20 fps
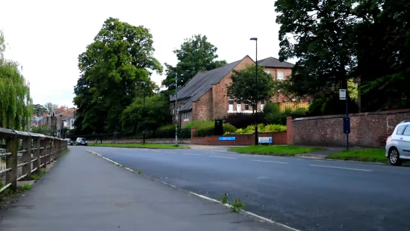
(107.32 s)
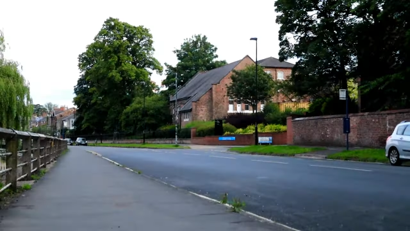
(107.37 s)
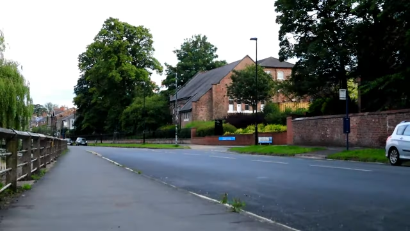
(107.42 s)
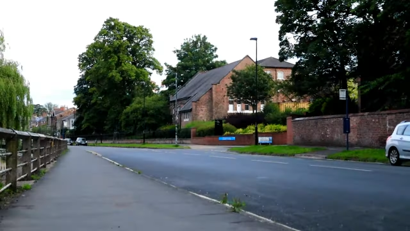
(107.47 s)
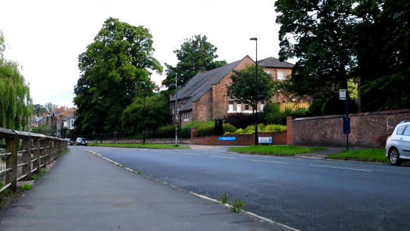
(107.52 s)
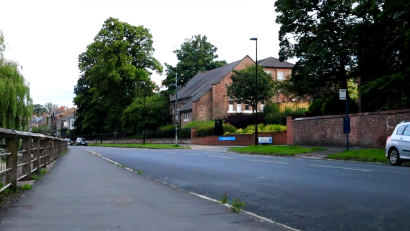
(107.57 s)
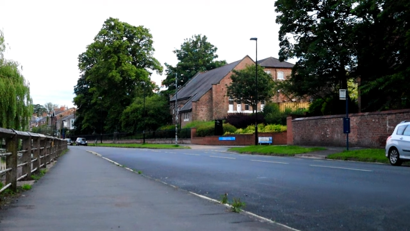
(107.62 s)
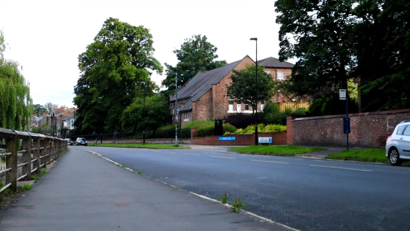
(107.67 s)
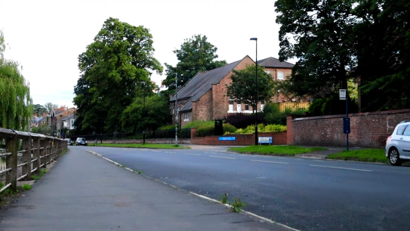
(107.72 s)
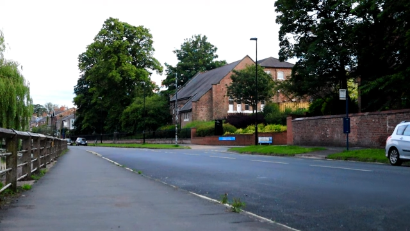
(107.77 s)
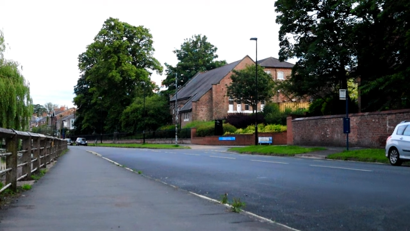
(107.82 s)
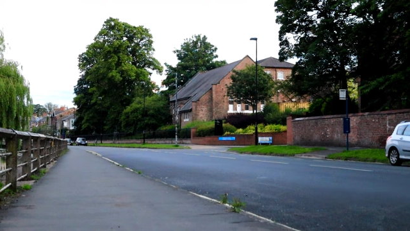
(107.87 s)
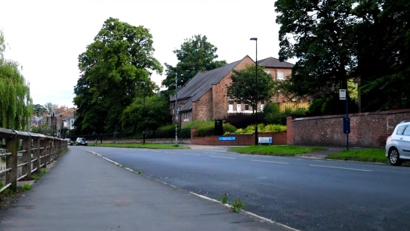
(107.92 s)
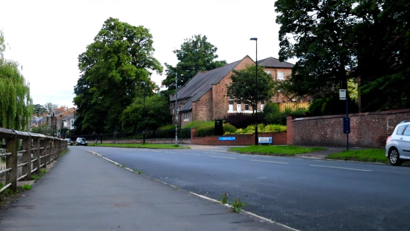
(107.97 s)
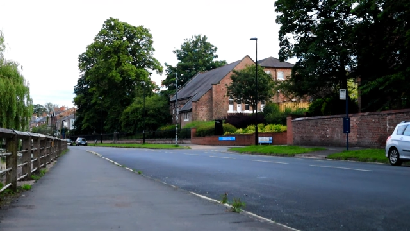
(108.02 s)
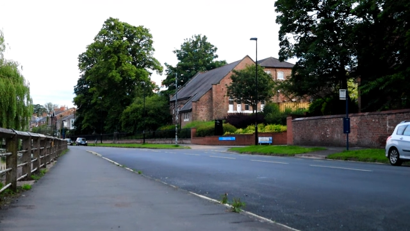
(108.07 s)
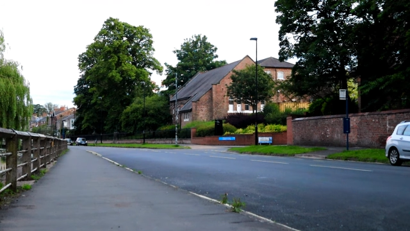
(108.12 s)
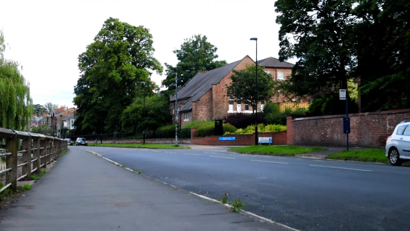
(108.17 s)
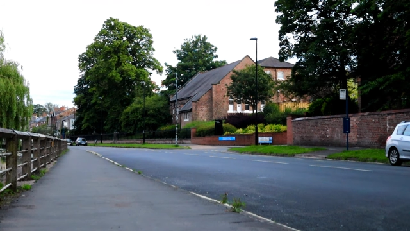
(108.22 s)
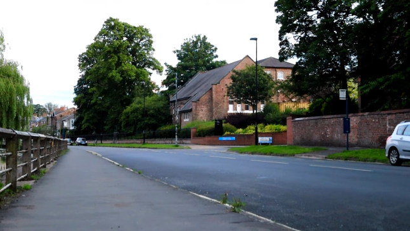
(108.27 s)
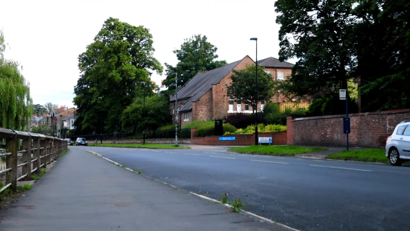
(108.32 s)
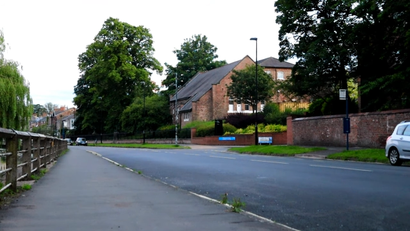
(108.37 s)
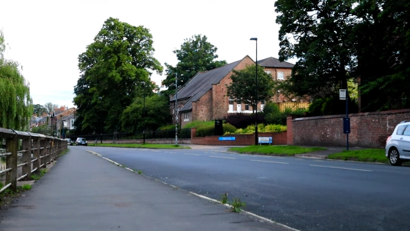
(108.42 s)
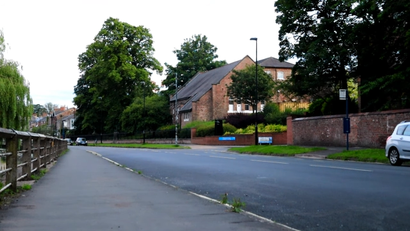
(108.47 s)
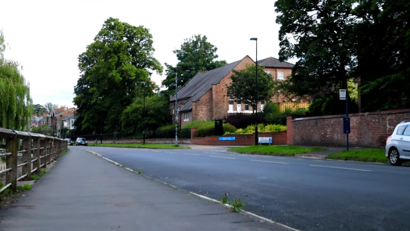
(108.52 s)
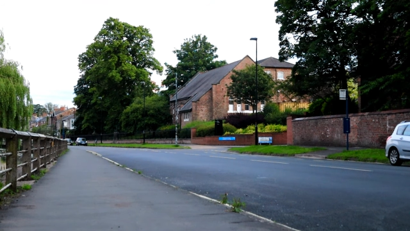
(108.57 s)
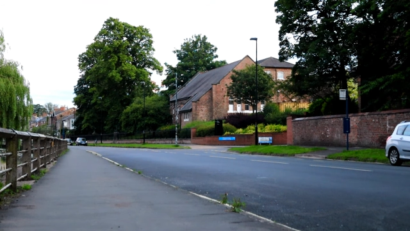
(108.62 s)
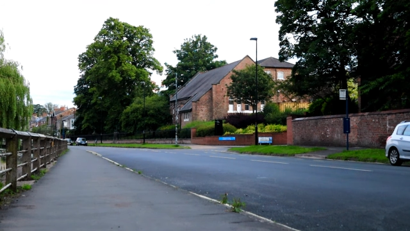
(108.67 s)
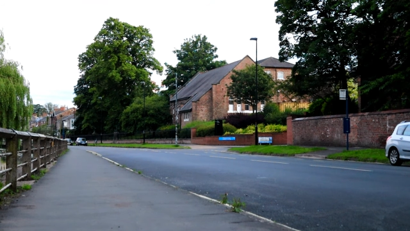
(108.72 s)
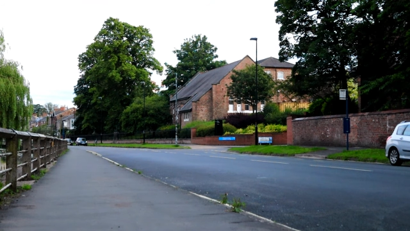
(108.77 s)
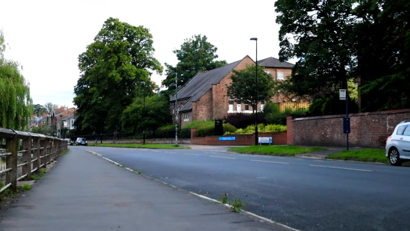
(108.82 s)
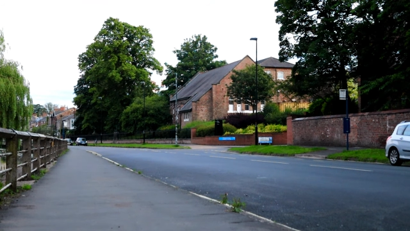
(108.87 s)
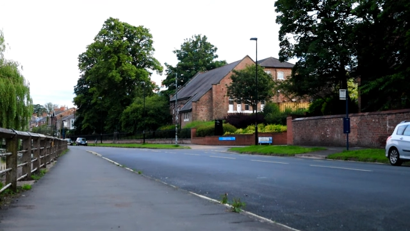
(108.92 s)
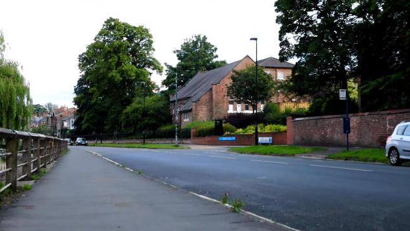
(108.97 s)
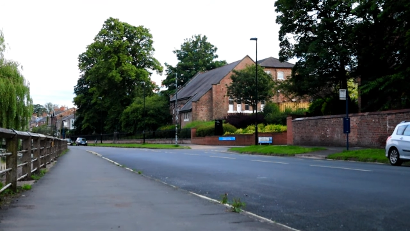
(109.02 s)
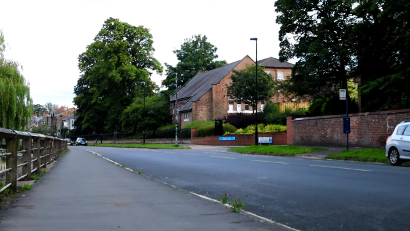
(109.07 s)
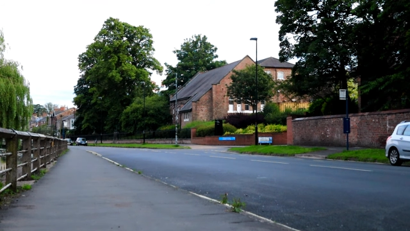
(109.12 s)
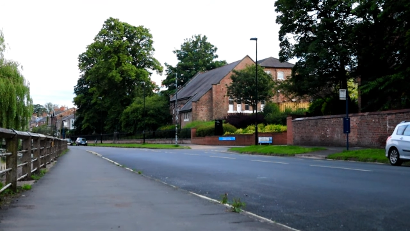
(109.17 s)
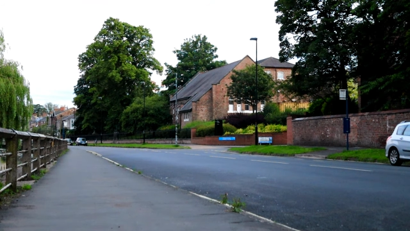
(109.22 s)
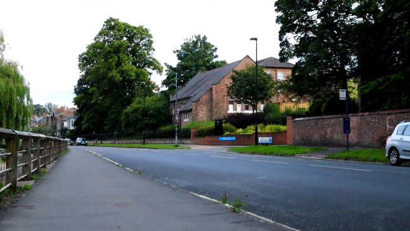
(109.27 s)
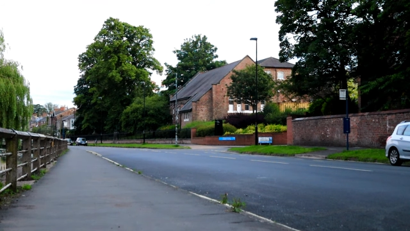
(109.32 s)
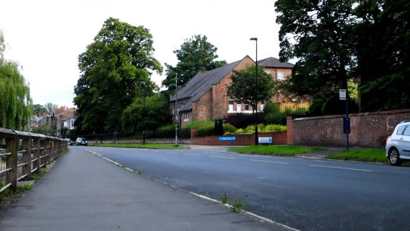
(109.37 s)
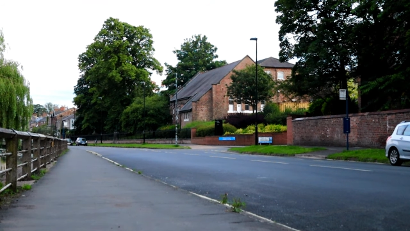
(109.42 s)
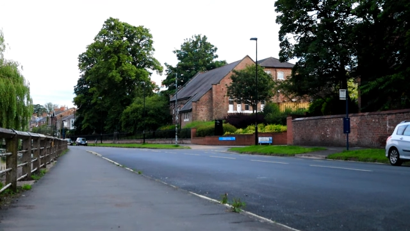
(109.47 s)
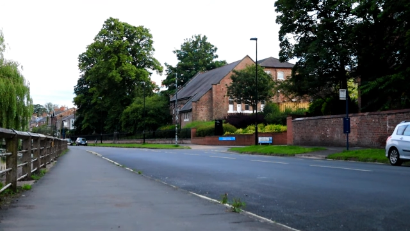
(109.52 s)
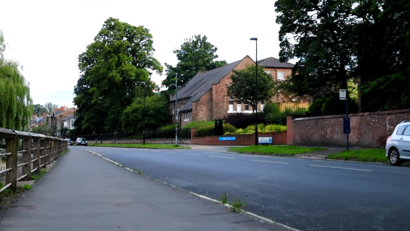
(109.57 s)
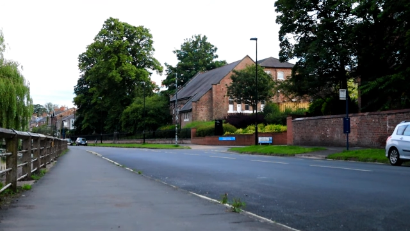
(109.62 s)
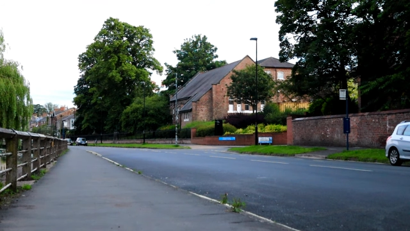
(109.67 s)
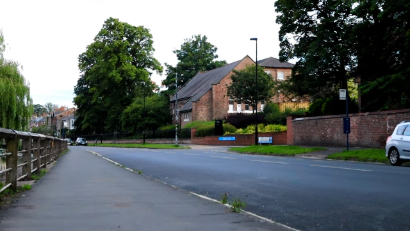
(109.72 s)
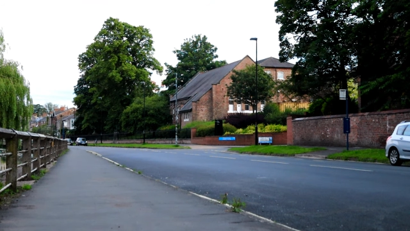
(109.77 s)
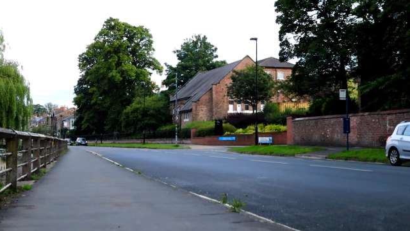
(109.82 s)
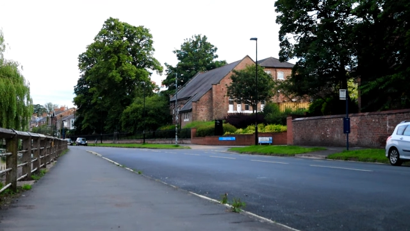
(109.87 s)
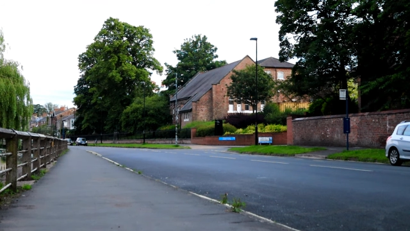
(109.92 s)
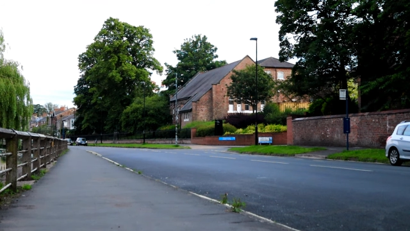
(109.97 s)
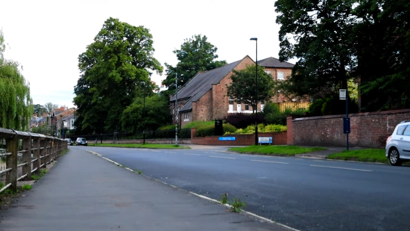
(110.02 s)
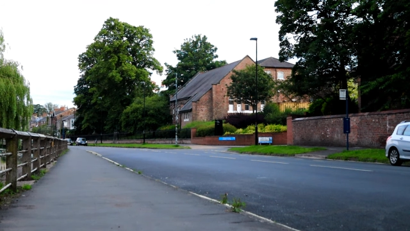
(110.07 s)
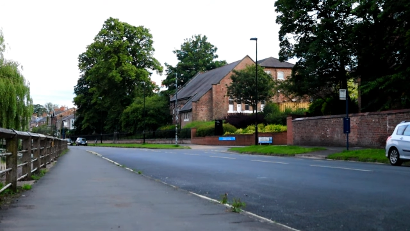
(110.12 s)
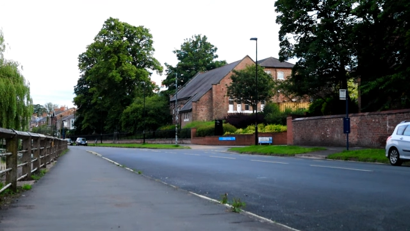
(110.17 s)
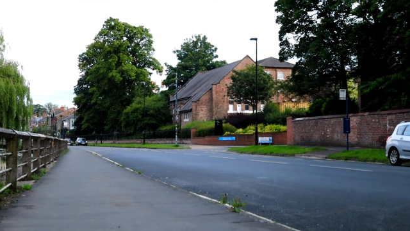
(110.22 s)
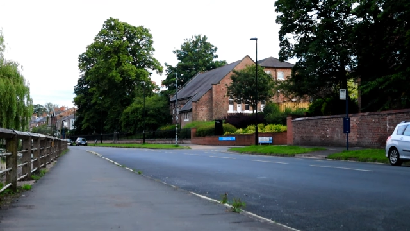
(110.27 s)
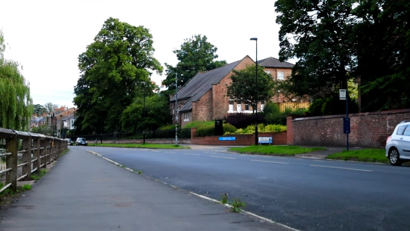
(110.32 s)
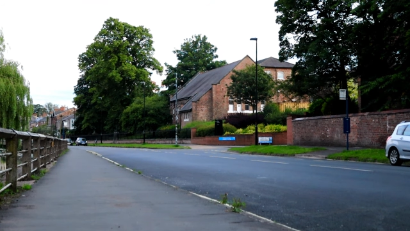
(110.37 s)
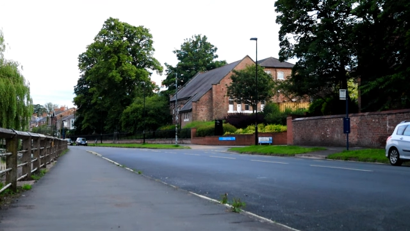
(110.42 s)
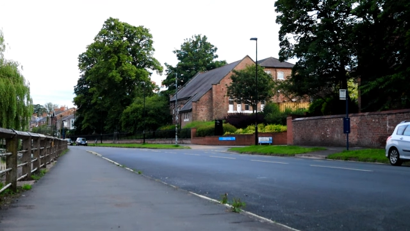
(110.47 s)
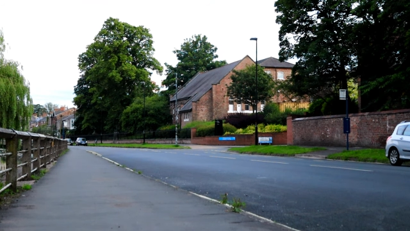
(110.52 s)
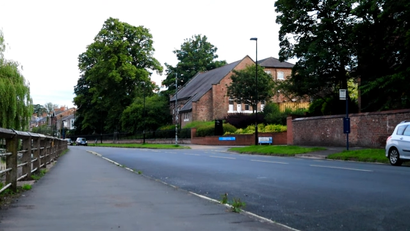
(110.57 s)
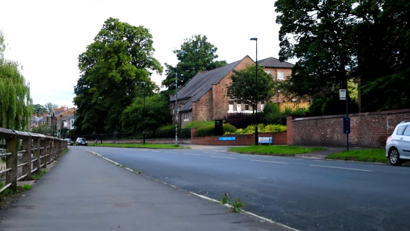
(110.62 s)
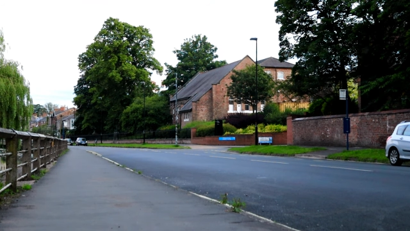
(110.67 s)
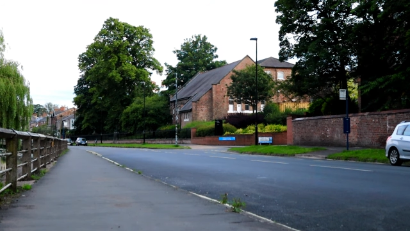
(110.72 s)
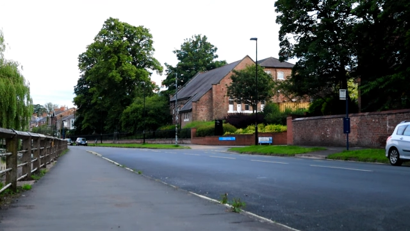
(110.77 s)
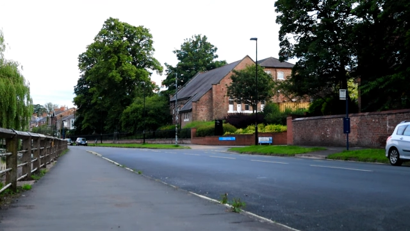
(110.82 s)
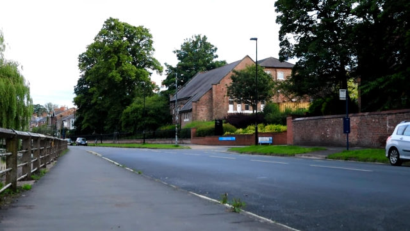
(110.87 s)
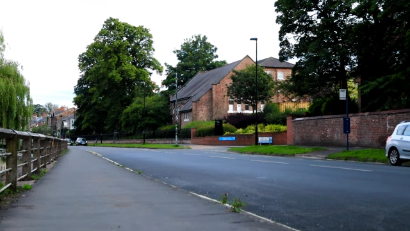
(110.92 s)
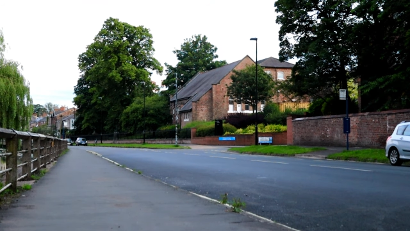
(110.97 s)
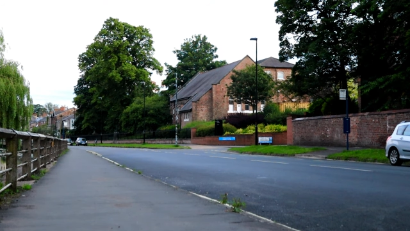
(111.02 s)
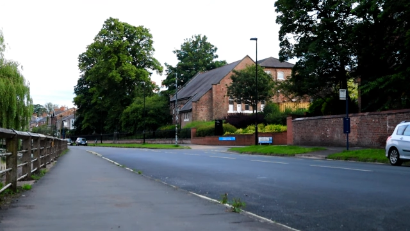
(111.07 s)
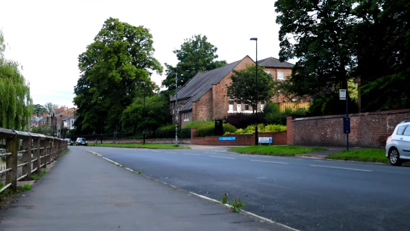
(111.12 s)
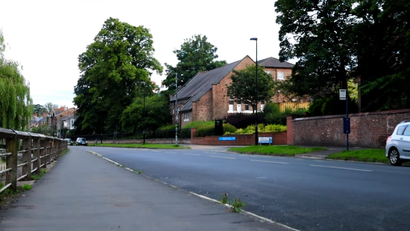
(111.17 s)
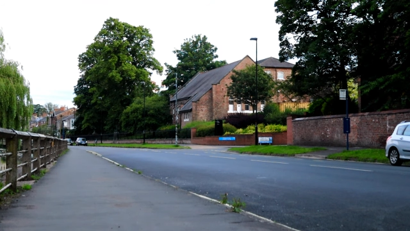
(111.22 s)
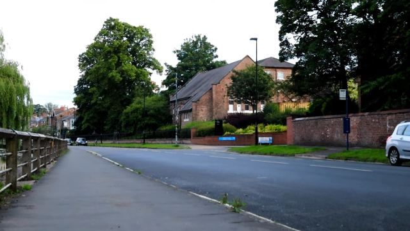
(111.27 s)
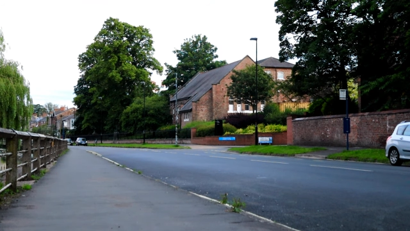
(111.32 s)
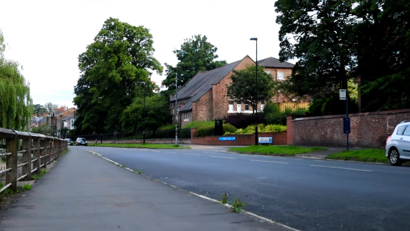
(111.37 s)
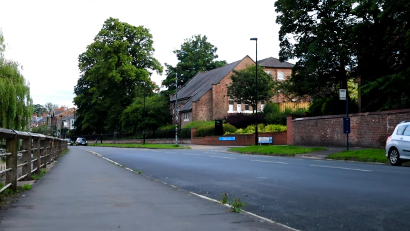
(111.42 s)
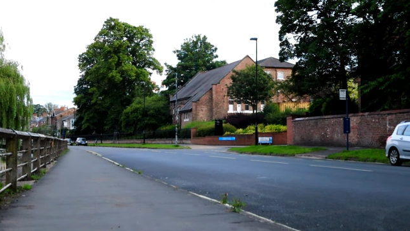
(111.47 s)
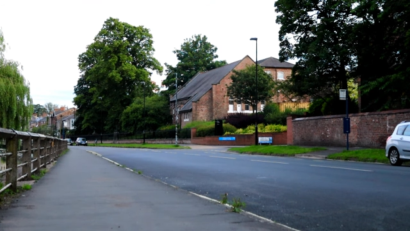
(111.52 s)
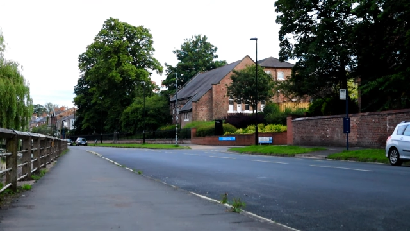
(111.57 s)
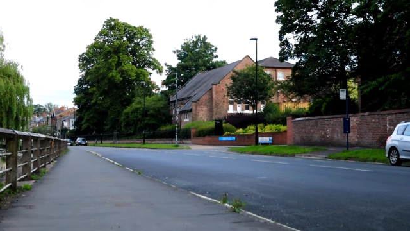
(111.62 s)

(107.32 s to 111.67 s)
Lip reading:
Nobody's mouth can be seen.